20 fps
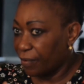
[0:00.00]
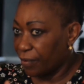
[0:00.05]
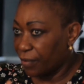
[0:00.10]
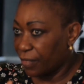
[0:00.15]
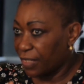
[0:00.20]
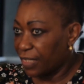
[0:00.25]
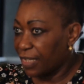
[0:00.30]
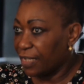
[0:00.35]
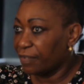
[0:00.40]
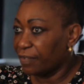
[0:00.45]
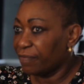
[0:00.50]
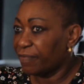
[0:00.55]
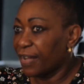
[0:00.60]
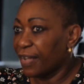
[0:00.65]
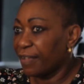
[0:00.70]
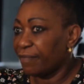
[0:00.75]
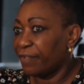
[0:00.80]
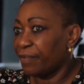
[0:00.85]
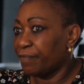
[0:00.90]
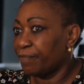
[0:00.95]
Stage
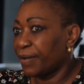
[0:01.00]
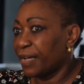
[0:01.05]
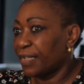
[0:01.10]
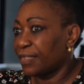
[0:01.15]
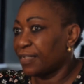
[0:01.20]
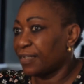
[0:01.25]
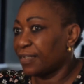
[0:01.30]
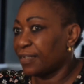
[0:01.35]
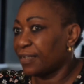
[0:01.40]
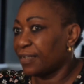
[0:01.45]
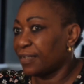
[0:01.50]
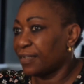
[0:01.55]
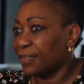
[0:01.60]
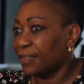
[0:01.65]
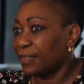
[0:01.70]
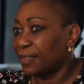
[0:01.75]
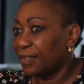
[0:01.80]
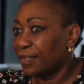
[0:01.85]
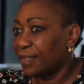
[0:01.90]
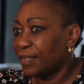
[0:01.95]
5 in
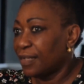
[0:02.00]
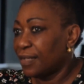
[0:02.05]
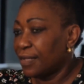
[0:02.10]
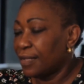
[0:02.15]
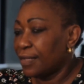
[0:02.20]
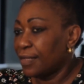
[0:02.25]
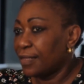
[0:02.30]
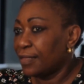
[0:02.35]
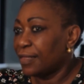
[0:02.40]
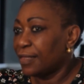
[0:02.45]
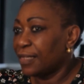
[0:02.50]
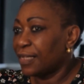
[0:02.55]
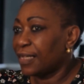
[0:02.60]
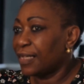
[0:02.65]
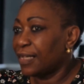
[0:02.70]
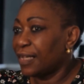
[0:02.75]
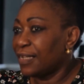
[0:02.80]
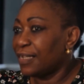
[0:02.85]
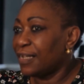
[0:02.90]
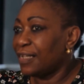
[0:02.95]
particular, the
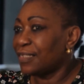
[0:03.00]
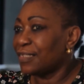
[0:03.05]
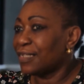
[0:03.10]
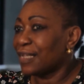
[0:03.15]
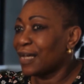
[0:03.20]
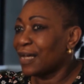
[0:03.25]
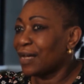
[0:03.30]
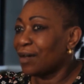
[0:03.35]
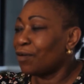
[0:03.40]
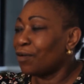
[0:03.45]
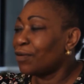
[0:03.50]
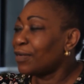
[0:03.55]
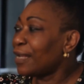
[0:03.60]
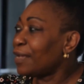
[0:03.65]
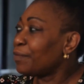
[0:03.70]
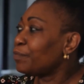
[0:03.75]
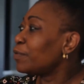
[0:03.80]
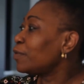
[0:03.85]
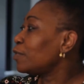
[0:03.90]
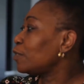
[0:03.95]
kidneys are
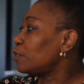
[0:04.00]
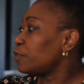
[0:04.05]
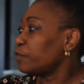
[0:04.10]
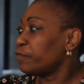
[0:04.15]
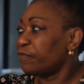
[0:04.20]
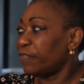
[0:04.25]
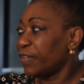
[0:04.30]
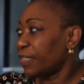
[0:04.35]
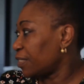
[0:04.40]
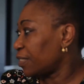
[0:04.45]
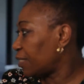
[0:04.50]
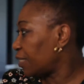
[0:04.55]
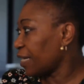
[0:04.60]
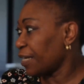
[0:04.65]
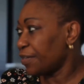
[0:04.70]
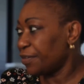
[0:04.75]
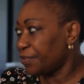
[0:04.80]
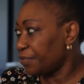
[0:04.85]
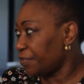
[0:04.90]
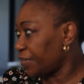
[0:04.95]
unable to filter
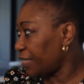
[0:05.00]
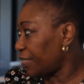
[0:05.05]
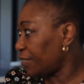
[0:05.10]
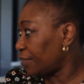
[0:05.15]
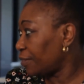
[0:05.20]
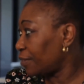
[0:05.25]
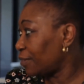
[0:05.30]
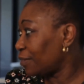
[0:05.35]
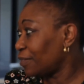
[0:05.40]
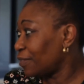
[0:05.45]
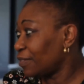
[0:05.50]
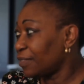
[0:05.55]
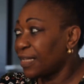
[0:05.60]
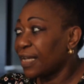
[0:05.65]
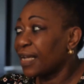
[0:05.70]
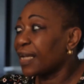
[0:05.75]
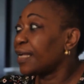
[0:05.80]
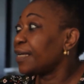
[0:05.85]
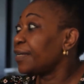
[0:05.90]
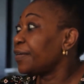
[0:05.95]
urine. They
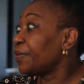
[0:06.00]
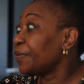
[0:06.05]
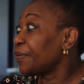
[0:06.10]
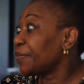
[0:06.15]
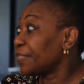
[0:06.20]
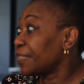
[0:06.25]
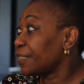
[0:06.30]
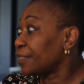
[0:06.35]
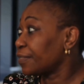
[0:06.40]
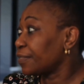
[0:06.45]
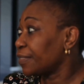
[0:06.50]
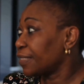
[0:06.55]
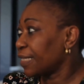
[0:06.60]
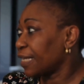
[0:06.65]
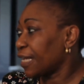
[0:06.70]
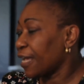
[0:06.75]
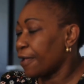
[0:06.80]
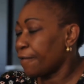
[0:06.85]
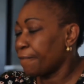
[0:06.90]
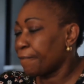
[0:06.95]
cannot.
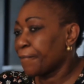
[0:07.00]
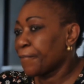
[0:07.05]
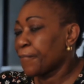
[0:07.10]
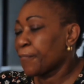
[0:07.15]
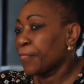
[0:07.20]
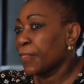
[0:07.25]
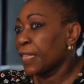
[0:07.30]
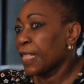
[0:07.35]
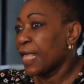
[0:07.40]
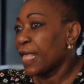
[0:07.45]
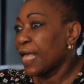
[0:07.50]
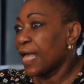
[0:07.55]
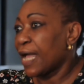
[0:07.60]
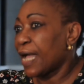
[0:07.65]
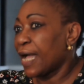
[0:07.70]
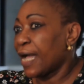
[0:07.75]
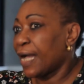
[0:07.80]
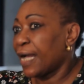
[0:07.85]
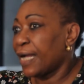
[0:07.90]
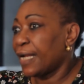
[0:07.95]
Okay?
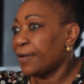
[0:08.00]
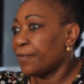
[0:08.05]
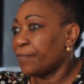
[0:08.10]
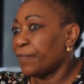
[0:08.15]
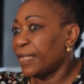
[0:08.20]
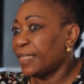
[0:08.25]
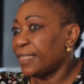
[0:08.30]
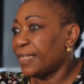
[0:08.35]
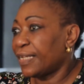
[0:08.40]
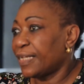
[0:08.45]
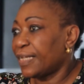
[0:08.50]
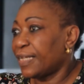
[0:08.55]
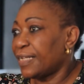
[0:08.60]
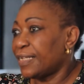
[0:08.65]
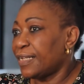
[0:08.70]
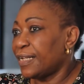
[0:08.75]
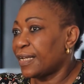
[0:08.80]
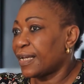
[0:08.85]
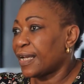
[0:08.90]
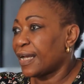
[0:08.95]
And when the
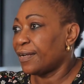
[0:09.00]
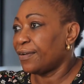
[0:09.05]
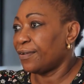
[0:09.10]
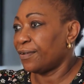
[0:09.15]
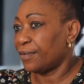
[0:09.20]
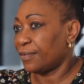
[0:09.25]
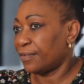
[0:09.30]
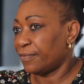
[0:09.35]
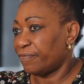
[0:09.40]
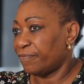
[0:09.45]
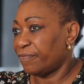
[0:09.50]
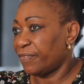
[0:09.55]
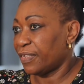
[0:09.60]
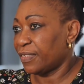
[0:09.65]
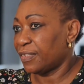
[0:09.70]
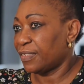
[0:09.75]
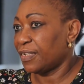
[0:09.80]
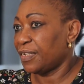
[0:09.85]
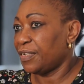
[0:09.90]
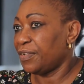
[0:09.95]
kidney cannot
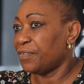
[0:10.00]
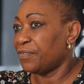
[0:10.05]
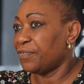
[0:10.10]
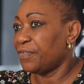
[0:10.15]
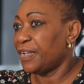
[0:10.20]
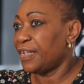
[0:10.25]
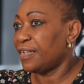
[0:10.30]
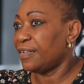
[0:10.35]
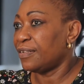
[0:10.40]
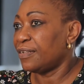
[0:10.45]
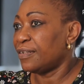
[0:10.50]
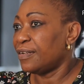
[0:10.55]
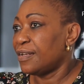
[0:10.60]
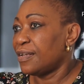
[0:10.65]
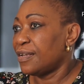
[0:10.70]
filter urine,